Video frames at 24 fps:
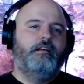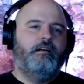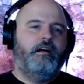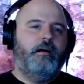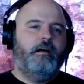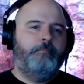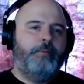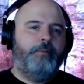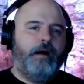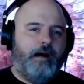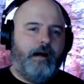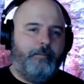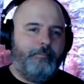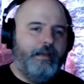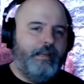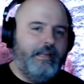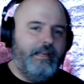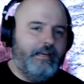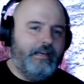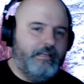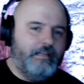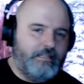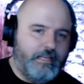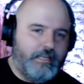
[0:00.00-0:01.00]
popping
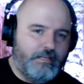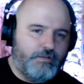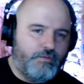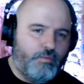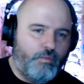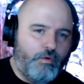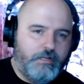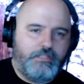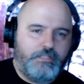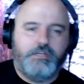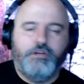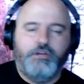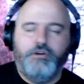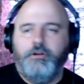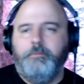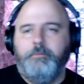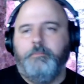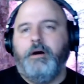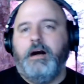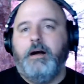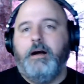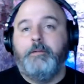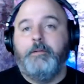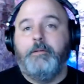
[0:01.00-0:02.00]
in and says, what's good,
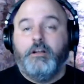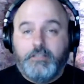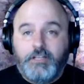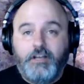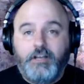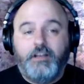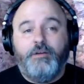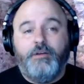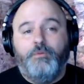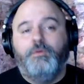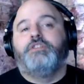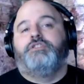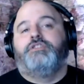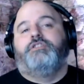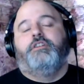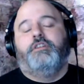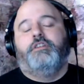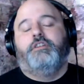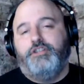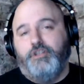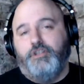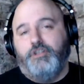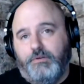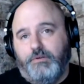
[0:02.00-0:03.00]
Bobby? I'll tell you what's
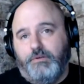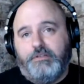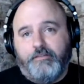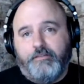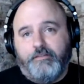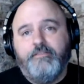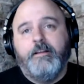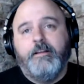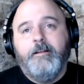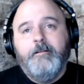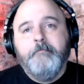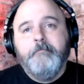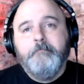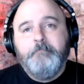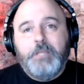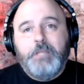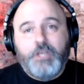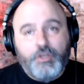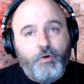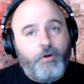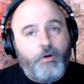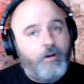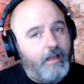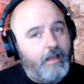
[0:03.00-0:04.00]
good, Joseph.
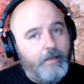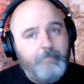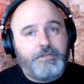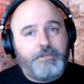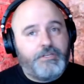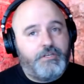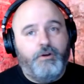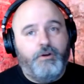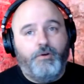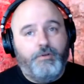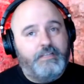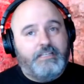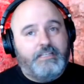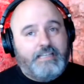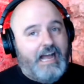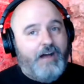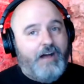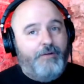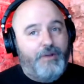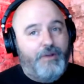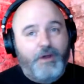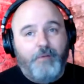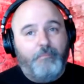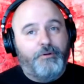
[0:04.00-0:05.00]
Your episode is now
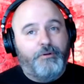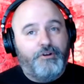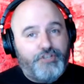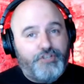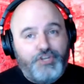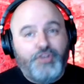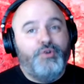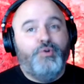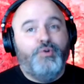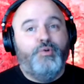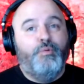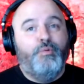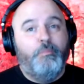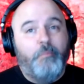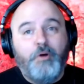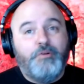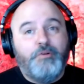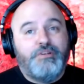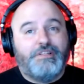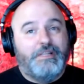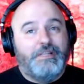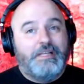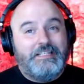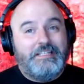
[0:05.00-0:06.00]
number 2
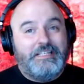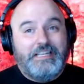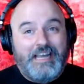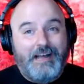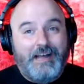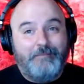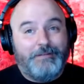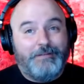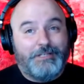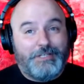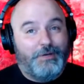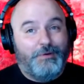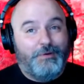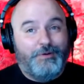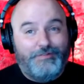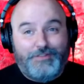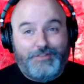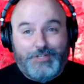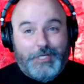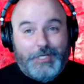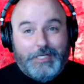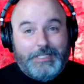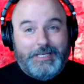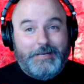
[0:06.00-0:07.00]
most listened episode of
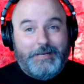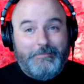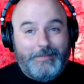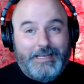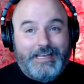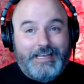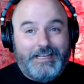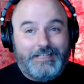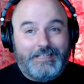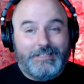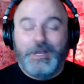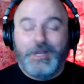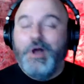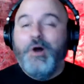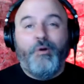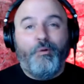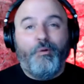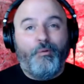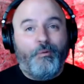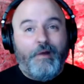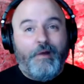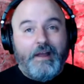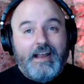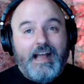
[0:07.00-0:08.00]
Jigs and Bigs,
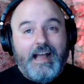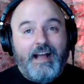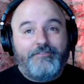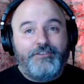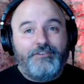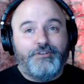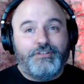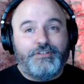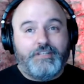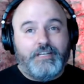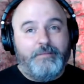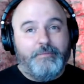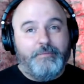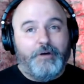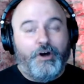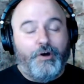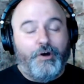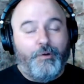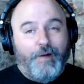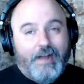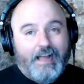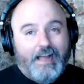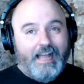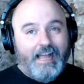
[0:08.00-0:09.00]
right after
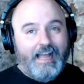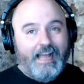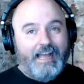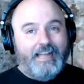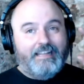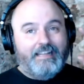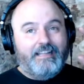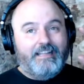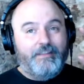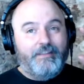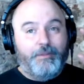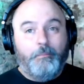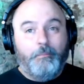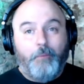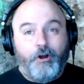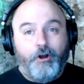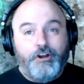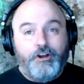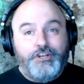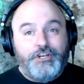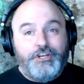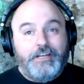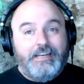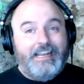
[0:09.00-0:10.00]
Debo, and the
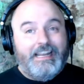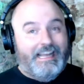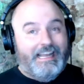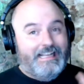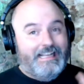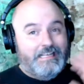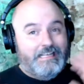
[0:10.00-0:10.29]
margin is